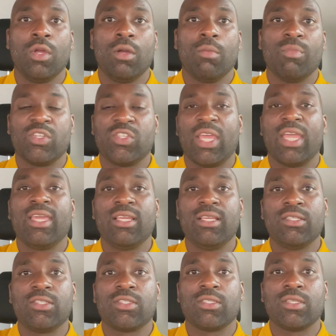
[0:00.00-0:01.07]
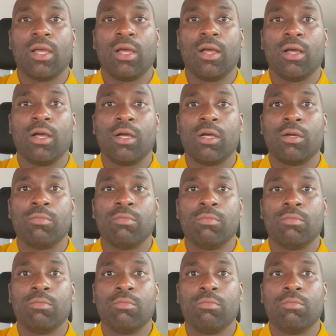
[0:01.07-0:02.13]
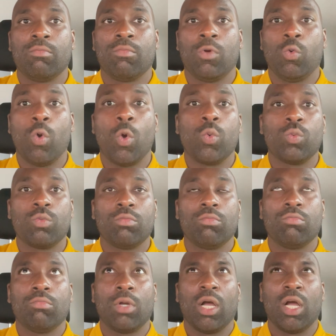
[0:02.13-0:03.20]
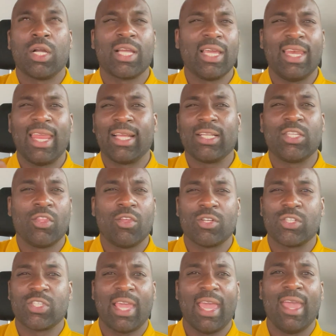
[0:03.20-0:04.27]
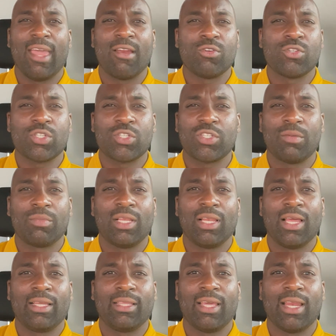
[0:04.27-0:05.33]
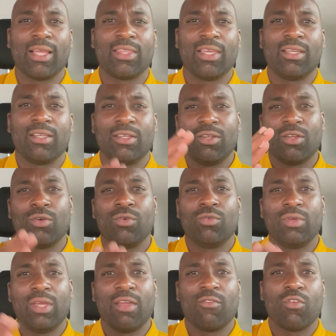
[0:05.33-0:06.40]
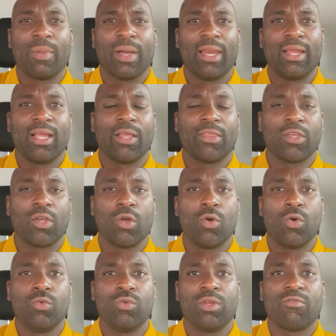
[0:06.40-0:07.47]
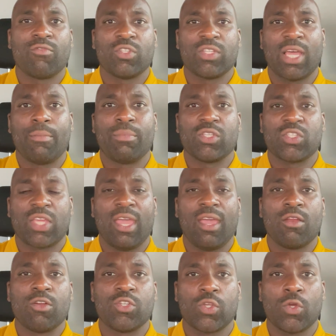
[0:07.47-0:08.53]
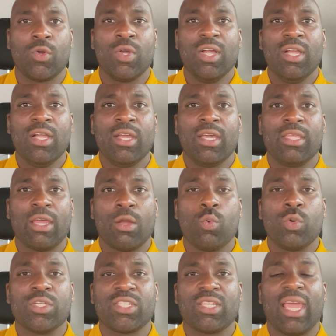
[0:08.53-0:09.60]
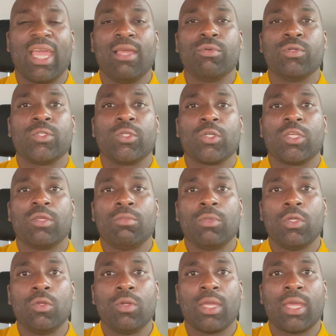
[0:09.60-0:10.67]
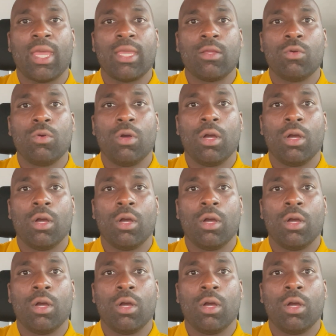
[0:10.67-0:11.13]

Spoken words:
Mercedes won't connect to their scanners or something like that. I think everybody got their own different type of scanners, so they wasn't able to communicate.